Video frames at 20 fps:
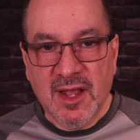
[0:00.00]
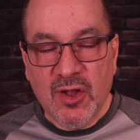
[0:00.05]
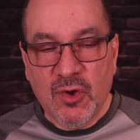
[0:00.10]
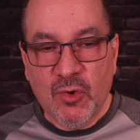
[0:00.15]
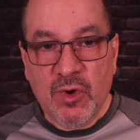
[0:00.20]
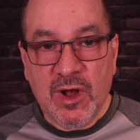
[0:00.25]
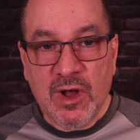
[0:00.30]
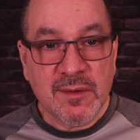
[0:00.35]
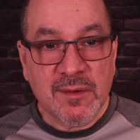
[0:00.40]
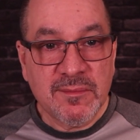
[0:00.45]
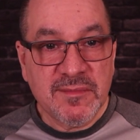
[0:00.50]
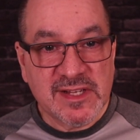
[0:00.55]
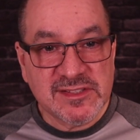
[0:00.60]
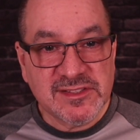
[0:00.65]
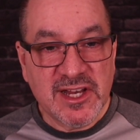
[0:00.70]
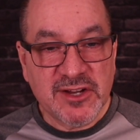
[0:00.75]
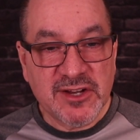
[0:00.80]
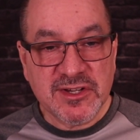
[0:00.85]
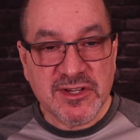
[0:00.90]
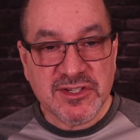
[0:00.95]
Welcome,
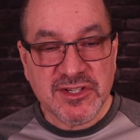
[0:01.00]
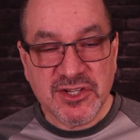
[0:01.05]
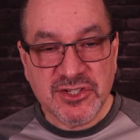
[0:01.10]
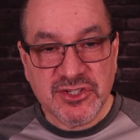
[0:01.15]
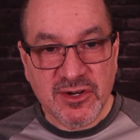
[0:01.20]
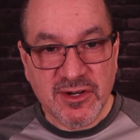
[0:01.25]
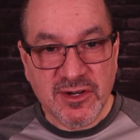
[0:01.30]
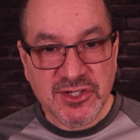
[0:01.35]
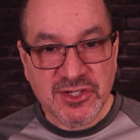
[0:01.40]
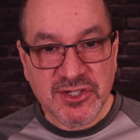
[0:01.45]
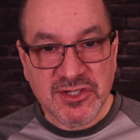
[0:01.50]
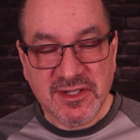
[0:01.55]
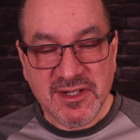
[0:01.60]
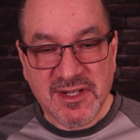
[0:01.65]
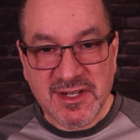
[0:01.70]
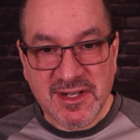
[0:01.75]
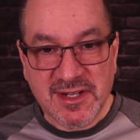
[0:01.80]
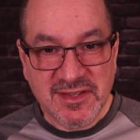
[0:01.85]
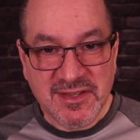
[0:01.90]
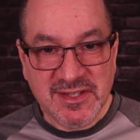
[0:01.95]
Destiny Christian Church.
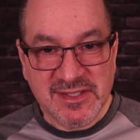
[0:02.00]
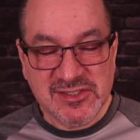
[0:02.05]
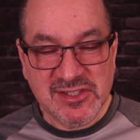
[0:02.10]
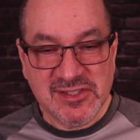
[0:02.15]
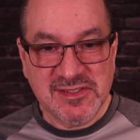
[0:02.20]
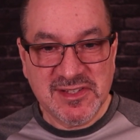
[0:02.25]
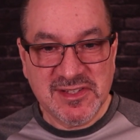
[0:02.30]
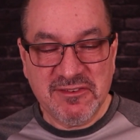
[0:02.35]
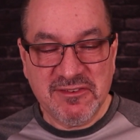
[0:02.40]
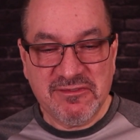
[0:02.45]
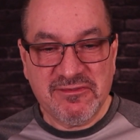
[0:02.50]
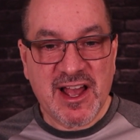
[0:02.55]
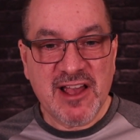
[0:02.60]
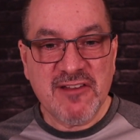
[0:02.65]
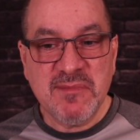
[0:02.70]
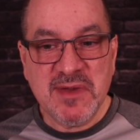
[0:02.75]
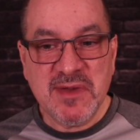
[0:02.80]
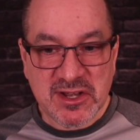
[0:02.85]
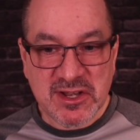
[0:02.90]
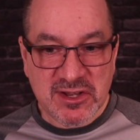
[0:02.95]
Uh, this is the five
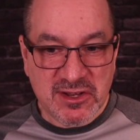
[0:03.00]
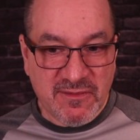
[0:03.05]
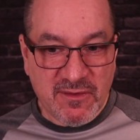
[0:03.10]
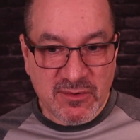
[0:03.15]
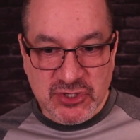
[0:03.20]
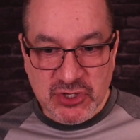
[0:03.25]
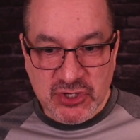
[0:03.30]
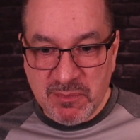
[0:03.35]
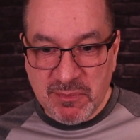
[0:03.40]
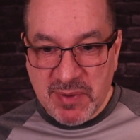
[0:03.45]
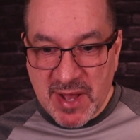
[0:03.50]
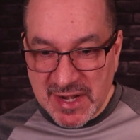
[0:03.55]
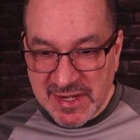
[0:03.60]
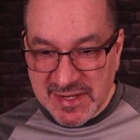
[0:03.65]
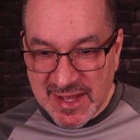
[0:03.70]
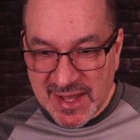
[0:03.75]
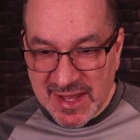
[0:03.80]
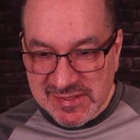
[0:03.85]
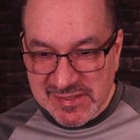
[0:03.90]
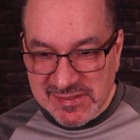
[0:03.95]
minute devotional
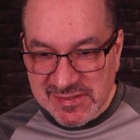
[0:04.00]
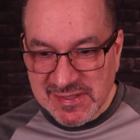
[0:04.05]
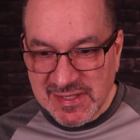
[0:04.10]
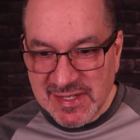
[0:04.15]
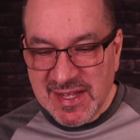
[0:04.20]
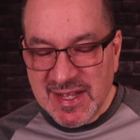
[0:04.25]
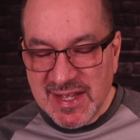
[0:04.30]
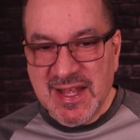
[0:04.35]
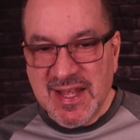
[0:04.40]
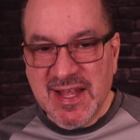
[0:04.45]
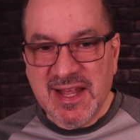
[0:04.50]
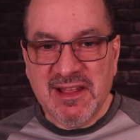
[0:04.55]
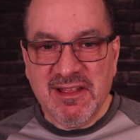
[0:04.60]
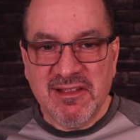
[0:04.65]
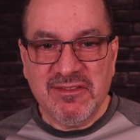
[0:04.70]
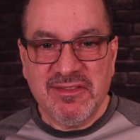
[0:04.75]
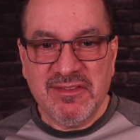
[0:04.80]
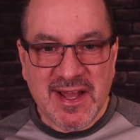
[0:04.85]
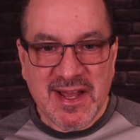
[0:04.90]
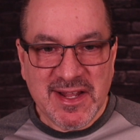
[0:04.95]
podcast
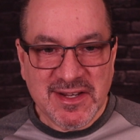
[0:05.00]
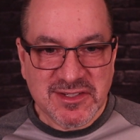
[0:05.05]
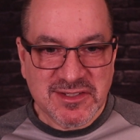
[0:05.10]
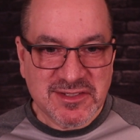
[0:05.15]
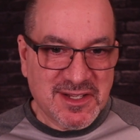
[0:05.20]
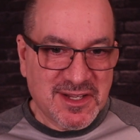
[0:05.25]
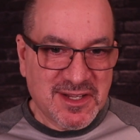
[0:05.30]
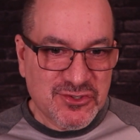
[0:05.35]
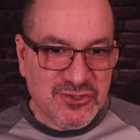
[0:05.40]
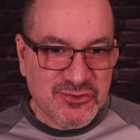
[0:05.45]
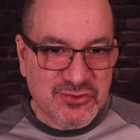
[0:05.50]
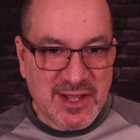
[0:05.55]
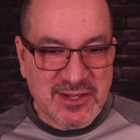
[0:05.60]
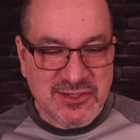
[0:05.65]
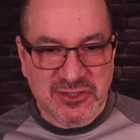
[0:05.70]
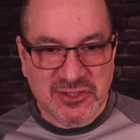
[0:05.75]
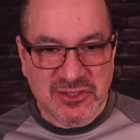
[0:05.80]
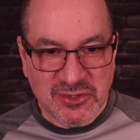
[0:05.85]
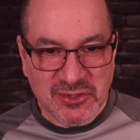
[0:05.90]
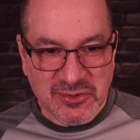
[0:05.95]
that uh, tries
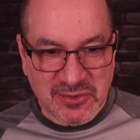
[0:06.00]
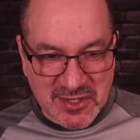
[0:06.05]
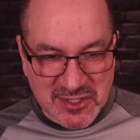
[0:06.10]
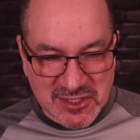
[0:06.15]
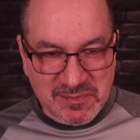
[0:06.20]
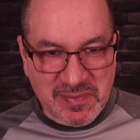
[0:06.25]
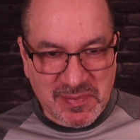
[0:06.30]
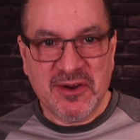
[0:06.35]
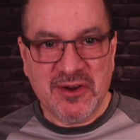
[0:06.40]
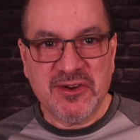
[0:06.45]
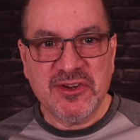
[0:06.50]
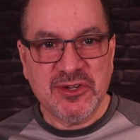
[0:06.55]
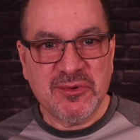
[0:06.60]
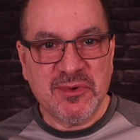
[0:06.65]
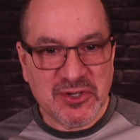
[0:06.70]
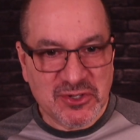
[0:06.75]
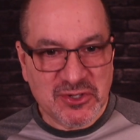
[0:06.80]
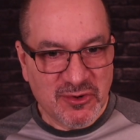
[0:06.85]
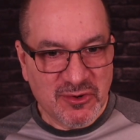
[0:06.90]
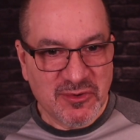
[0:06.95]
to inspire you,
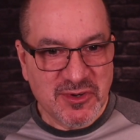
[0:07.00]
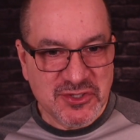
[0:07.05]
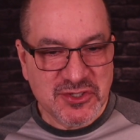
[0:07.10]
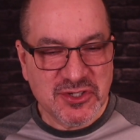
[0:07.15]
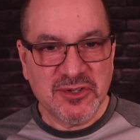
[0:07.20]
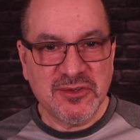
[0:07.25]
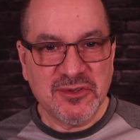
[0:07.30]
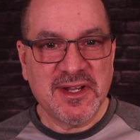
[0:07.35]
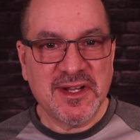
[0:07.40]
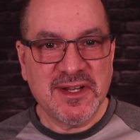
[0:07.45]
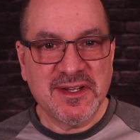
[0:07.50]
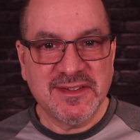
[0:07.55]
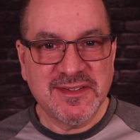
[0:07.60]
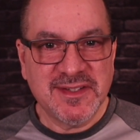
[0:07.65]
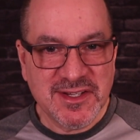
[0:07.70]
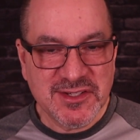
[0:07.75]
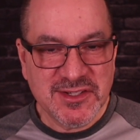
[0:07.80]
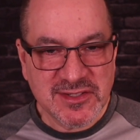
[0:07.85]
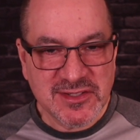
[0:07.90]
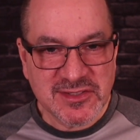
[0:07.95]
encourage you, and,
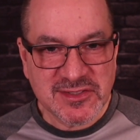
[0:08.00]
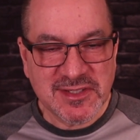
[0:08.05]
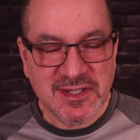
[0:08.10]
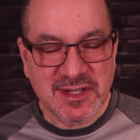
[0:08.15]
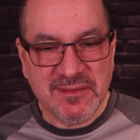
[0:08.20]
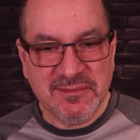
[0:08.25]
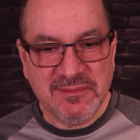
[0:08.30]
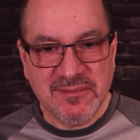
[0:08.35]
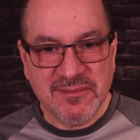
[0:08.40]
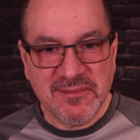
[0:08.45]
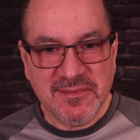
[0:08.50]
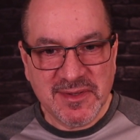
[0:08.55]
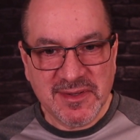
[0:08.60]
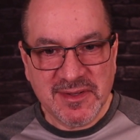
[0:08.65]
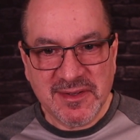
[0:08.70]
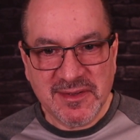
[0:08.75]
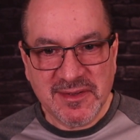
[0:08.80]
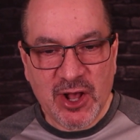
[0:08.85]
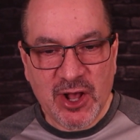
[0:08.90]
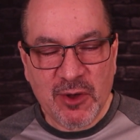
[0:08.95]
and just uh,
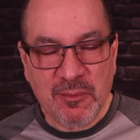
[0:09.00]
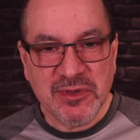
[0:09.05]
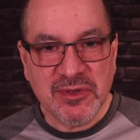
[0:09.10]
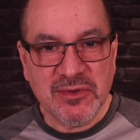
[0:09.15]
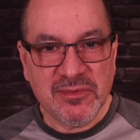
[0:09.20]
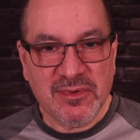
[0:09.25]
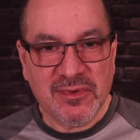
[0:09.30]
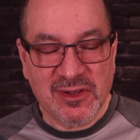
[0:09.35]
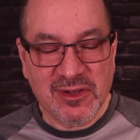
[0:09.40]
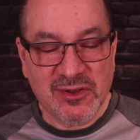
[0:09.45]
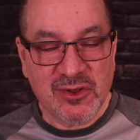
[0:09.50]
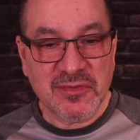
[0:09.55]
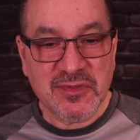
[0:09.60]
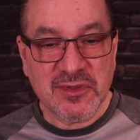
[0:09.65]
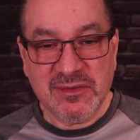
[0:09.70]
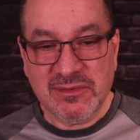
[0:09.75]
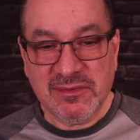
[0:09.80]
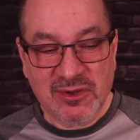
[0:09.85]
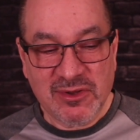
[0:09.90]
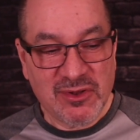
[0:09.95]
uh, help you along
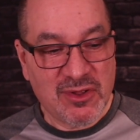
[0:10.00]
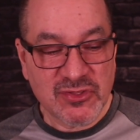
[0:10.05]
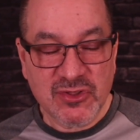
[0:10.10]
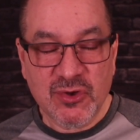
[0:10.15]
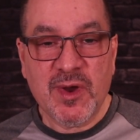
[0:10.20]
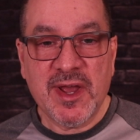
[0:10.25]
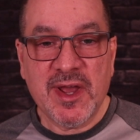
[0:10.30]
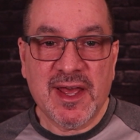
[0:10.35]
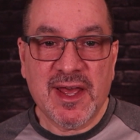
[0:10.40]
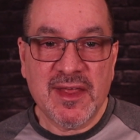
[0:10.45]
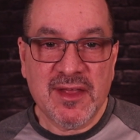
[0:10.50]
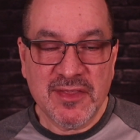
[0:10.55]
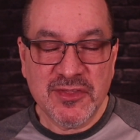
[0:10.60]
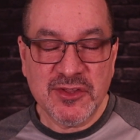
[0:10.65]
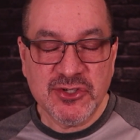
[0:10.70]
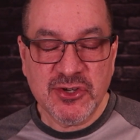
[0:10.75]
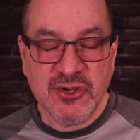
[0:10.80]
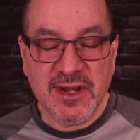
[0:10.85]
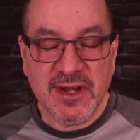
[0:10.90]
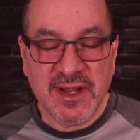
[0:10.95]
the, along the way on, on the
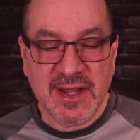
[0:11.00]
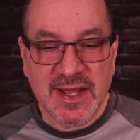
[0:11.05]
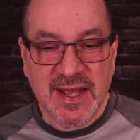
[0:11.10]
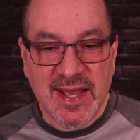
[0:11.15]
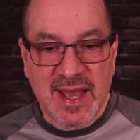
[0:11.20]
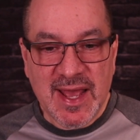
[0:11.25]
journey.